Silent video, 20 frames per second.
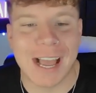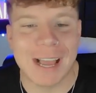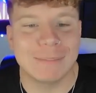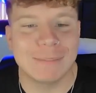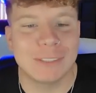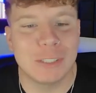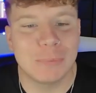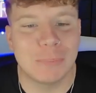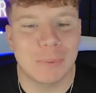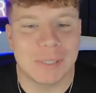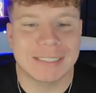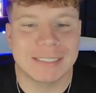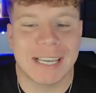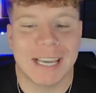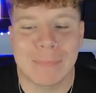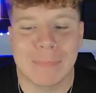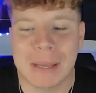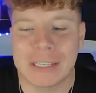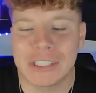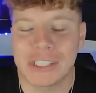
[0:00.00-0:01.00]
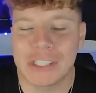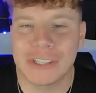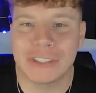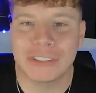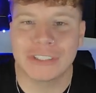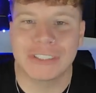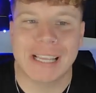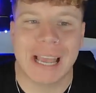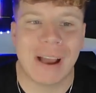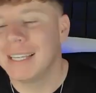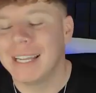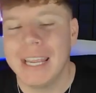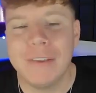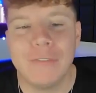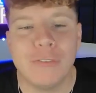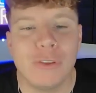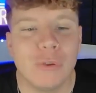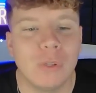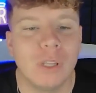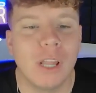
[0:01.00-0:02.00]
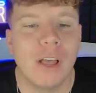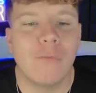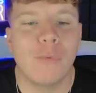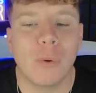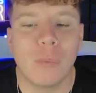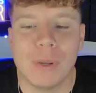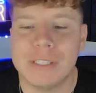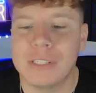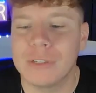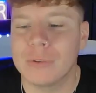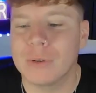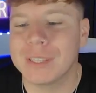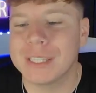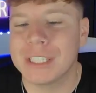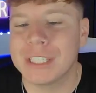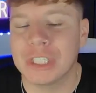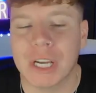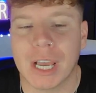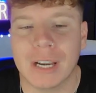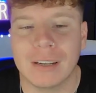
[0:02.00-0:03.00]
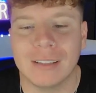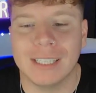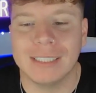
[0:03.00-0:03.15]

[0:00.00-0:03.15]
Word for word: I'm super excited about Jungle Scout. If you love what we do on this channel,